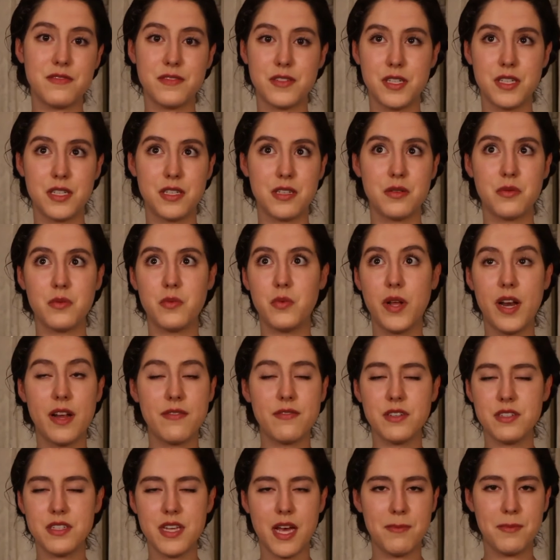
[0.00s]
for
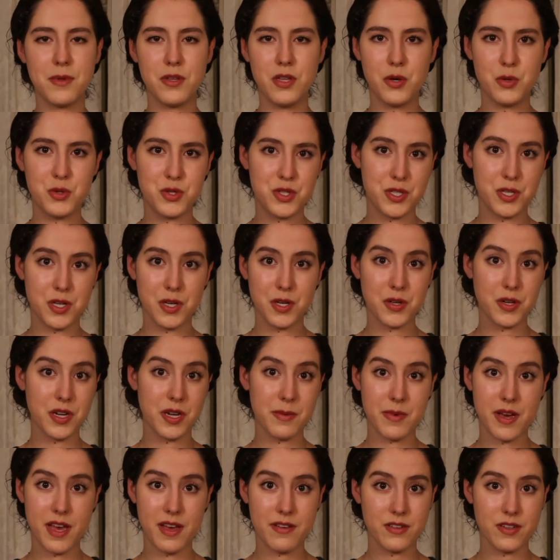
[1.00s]
whatever type of lotion or
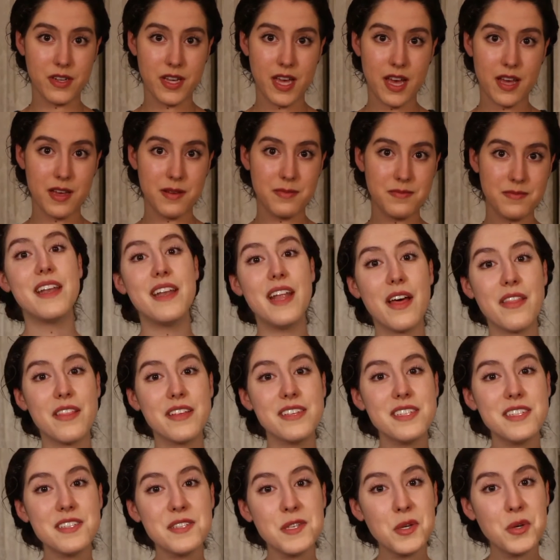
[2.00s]
cream I ever get. Now
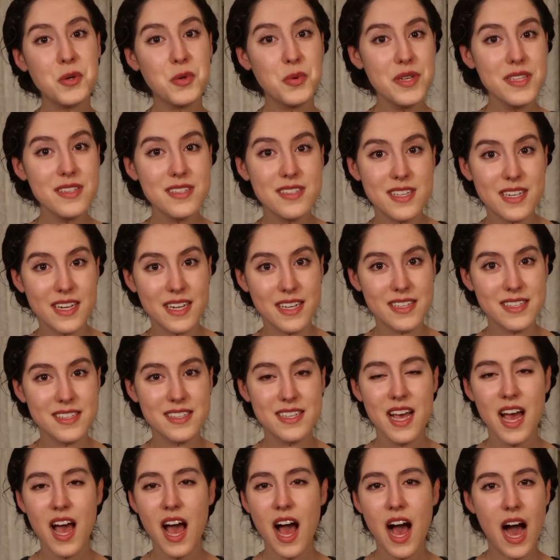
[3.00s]
this is a
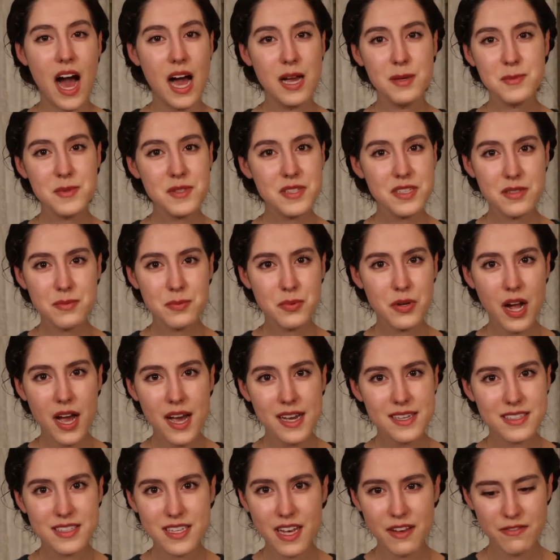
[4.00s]
coincidence. I'm
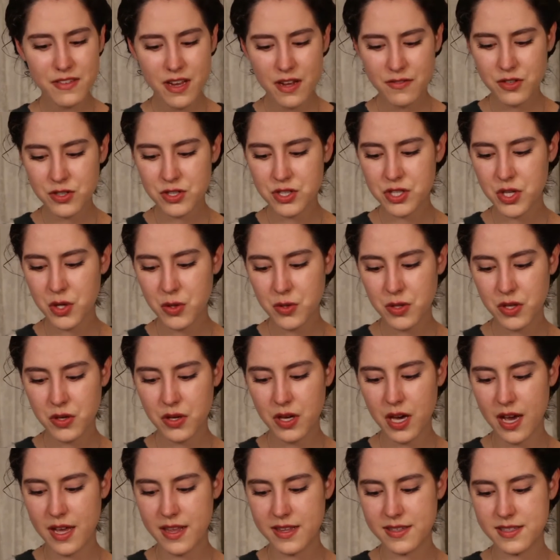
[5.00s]
surprised I've never shown you
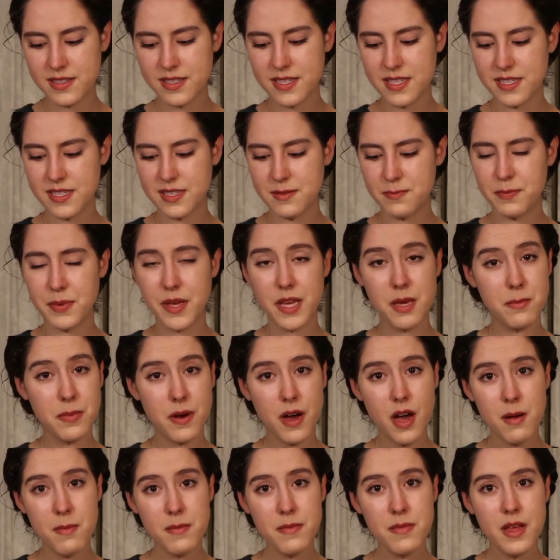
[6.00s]
guys this Bee
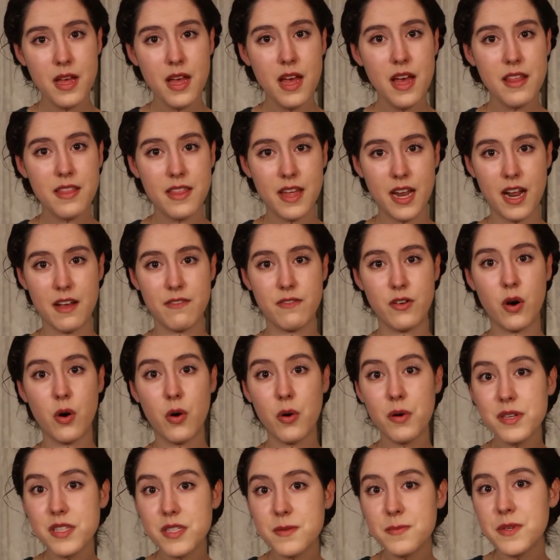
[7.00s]
Balm that I've
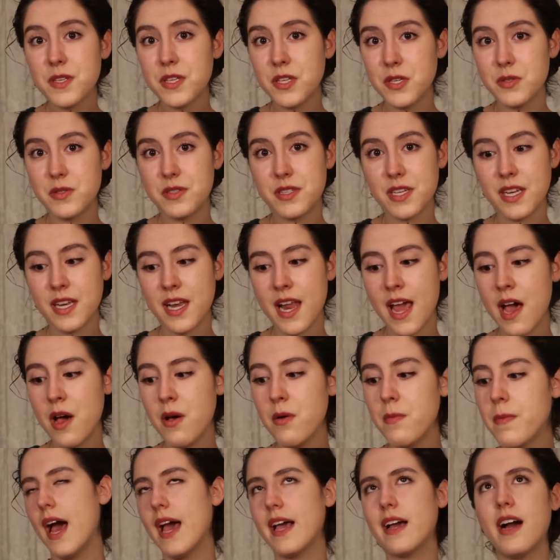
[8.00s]
always been using
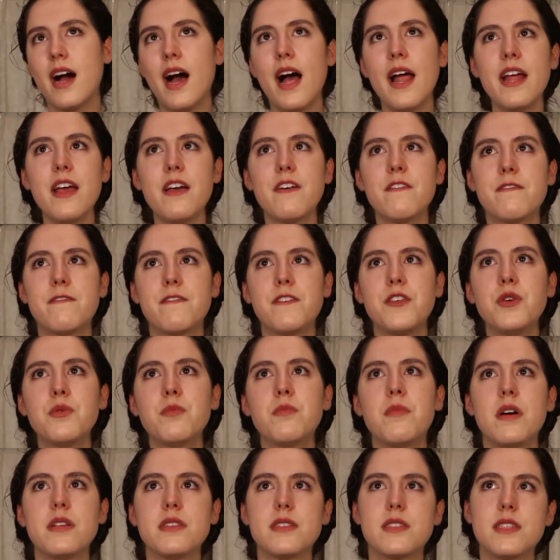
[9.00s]
now. I got it a few
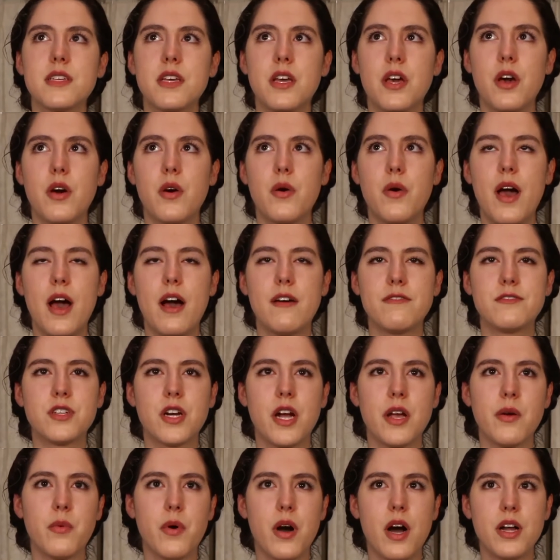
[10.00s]
months ago after
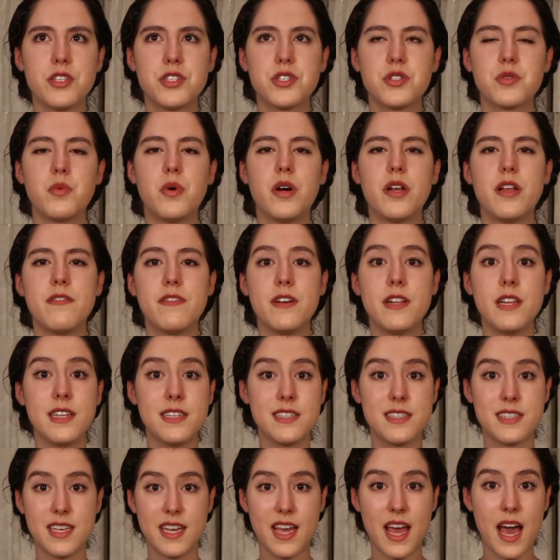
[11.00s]
I watched one of
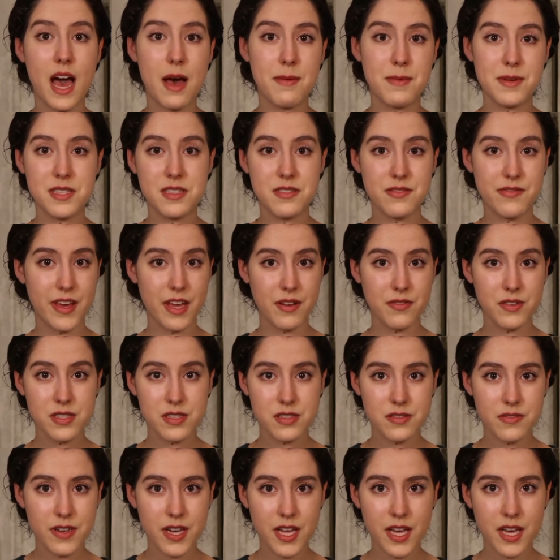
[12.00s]
Holistic Habits'
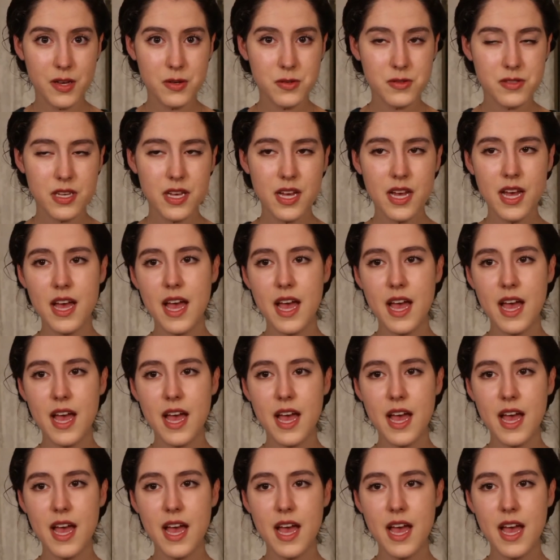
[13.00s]
favorites videos,